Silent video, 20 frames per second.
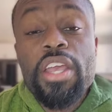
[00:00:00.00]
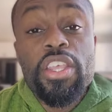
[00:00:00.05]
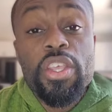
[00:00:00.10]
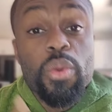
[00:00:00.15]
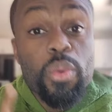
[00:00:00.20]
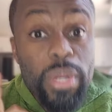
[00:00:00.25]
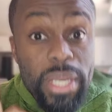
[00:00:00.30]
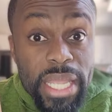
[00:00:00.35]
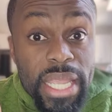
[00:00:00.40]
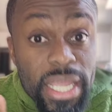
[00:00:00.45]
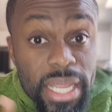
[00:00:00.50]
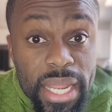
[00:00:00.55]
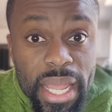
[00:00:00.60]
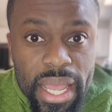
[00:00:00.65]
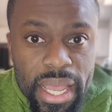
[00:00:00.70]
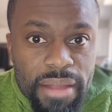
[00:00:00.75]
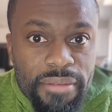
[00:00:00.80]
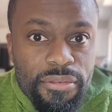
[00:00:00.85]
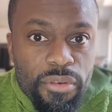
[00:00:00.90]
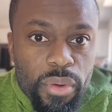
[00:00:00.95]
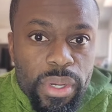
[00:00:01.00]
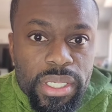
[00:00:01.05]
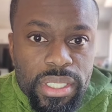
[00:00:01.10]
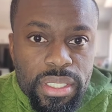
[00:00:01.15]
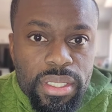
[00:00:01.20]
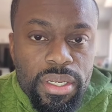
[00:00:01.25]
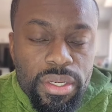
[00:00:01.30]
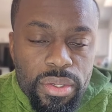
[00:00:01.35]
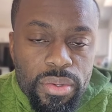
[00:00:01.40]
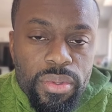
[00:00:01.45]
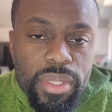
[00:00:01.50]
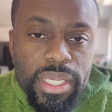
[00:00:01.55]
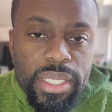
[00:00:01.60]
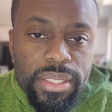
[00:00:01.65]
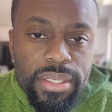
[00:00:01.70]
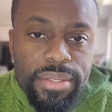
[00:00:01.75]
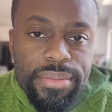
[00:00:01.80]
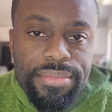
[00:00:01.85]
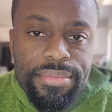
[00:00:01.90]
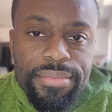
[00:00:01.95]
You need a head voice to do
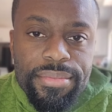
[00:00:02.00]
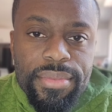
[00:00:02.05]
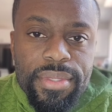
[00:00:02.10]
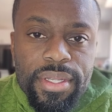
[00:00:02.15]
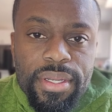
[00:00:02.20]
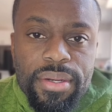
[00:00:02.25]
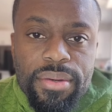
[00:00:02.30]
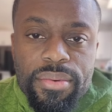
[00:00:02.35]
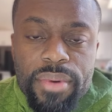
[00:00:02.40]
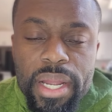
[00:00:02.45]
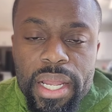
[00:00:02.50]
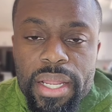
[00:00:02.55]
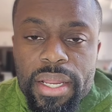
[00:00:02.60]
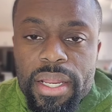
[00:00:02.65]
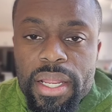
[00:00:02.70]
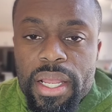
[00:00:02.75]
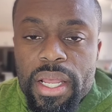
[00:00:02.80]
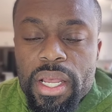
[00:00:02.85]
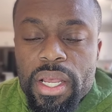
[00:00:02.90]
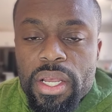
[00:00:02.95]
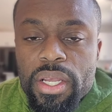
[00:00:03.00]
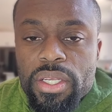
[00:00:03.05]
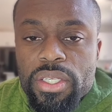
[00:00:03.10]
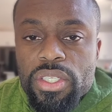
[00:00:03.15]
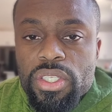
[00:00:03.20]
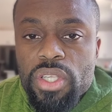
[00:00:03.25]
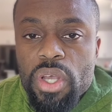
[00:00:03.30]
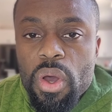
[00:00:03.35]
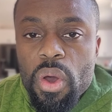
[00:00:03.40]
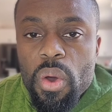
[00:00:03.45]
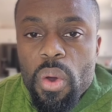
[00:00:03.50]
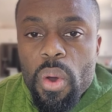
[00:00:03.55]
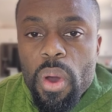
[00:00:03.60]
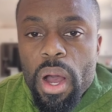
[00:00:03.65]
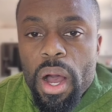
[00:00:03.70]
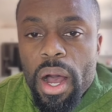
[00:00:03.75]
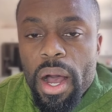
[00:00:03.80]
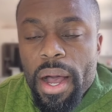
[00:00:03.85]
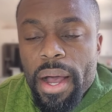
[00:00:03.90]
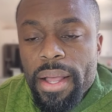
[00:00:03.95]
this, all right? So
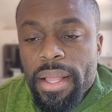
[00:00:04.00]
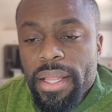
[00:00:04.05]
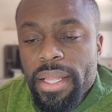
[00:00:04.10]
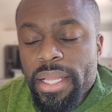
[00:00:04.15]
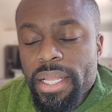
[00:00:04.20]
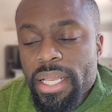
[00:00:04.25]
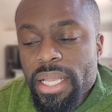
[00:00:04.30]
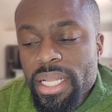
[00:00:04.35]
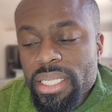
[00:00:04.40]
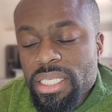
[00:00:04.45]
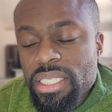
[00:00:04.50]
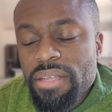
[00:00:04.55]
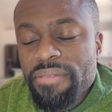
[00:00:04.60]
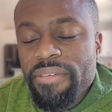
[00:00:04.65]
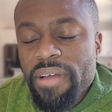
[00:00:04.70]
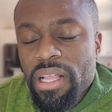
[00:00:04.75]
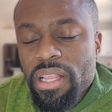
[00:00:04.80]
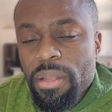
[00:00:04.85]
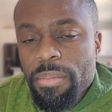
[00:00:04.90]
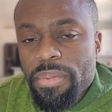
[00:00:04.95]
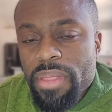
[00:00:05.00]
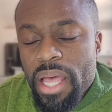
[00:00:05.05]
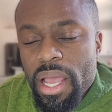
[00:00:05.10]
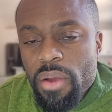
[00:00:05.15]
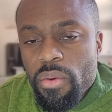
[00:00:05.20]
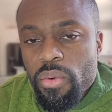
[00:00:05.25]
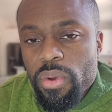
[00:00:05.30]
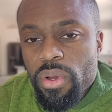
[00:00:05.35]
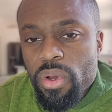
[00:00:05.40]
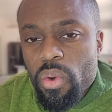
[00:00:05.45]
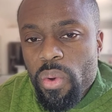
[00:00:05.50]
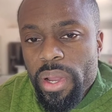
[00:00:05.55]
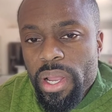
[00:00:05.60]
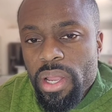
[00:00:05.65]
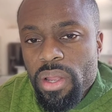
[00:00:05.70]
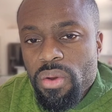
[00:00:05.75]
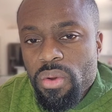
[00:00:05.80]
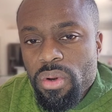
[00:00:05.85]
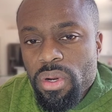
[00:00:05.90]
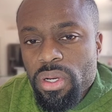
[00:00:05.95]
let's develop that real
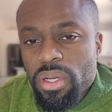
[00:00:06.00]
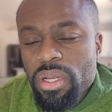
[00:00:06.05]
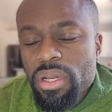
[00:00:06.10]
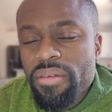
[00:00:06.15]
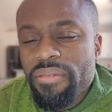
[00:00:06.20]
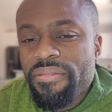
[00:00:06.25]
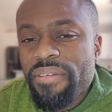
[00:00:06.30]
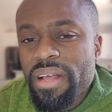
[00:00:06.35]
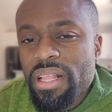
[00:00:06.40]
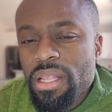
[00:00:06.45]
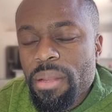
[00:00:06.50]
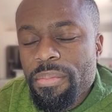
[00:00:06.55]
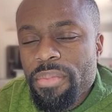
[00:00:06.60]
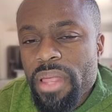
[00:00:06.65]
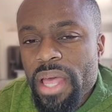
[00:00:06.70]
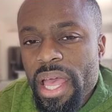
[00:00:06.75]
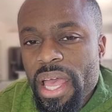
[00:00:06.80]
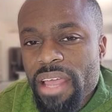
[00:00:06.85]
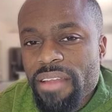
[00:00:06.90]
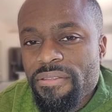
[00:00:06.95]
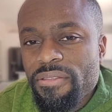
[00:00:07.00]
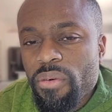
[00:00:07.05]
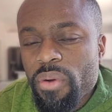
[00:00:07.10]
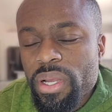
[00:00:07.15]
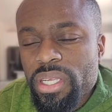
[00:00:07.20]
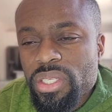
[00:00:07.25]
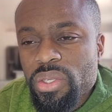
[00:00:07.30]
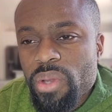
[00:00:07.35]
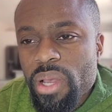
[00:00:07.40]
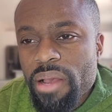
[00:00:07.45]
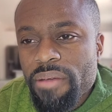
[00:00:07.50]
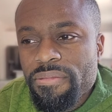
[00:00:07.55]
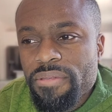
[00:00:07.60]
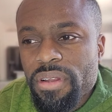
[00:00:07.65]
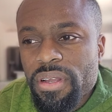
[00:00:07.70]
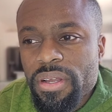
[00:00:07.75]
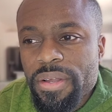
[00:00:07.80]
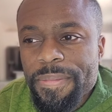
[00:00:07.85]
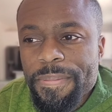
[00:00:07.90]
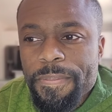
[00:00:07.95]
quick. In order to develop the head voice, you have
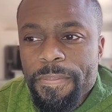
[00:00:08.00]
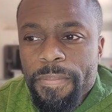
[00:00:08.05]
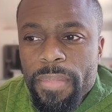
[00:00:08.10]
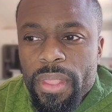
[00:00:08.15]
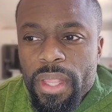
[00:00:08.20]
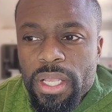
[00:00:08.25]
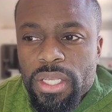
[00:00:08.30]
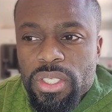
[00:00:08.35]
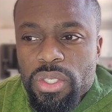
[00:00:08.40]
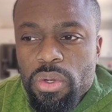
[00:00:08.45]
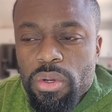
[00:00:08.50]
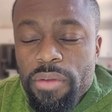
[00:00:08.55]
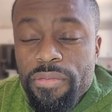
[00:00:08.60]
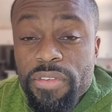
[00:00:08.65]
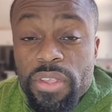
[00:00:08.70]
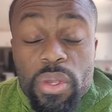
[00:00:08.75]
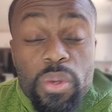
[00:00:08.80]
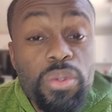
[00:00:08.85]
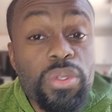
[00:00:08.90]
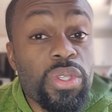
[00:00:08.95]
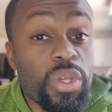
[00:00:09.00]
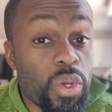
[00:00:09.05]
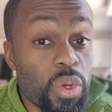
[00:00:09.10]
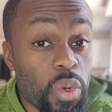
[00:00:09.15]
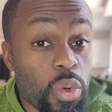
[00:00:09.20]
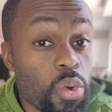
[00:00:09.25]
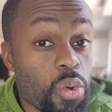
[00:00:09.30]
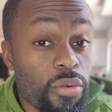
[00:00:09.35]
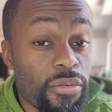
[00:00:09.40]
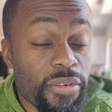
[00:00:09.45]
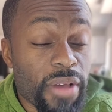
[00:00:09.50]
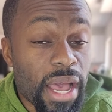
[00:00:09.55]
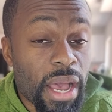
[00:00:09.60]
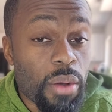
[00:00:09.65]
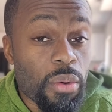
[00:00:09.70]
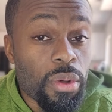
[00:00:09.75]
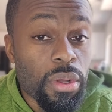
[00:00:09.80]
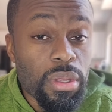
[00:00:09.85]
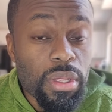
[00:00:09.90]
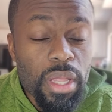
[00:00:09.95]
to sort of use the oo
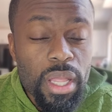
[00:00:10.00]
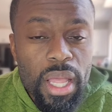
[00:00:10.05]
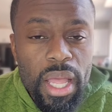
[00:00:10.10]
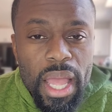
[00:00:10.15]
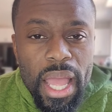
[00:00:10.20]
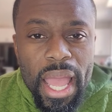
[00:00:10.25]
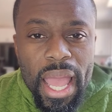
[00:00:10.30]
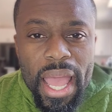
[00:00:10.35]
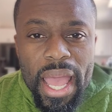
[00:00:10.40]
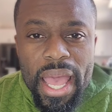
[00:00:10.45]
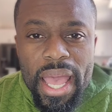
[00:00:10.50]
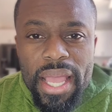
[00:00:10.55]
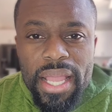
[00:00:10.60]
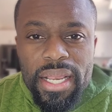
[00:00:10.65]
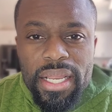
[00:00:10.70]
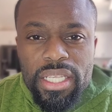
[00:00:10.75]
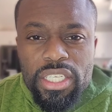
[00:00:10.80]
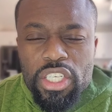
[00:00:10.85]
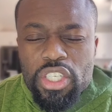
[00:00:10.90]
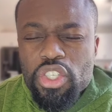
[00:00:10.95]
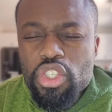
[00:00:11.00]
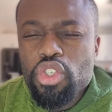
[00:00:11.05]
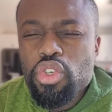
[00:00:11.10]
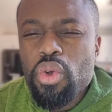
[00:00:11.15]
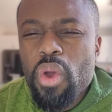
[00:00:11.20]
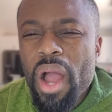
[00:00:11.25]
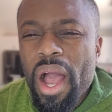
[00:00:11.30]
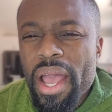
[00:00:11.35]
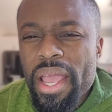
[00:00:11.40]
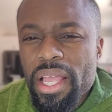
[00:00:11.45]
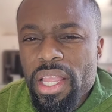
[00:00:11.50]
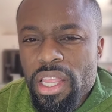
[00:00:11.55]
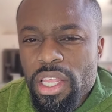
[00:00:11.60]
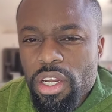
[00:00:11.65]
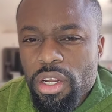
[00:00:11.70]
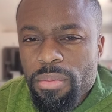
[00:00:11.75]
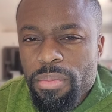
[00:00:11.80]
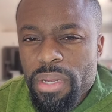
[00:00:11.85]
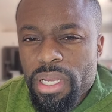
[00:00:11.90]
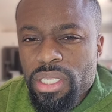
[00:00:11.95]
vowel and just try a
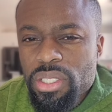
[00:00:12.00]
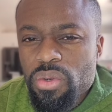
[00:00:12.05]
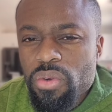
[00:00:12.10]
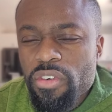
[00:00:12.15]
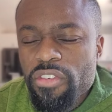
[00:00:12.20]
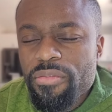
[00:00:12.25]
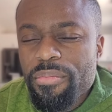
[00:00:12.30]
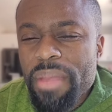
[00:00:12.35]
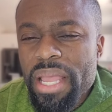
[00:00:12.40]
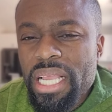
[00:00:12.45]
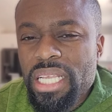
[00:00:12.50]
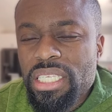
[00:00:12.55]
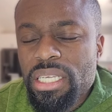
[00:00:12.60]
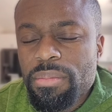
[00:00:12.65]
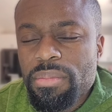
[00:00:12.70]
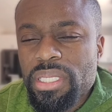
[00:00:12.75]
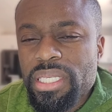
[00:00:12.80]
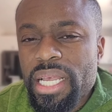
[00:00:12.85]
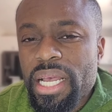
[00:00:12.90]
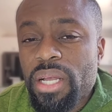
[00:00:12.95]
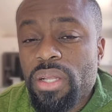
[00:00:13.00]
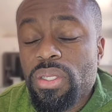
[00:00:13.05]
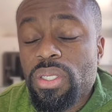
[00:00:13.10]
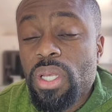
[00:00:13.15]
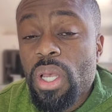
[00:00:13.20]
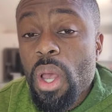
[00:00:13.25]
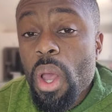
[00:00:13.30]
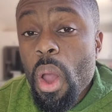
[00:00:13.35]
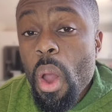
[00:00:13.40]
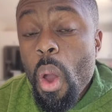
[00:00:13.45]
little bit, sort of make some sounds.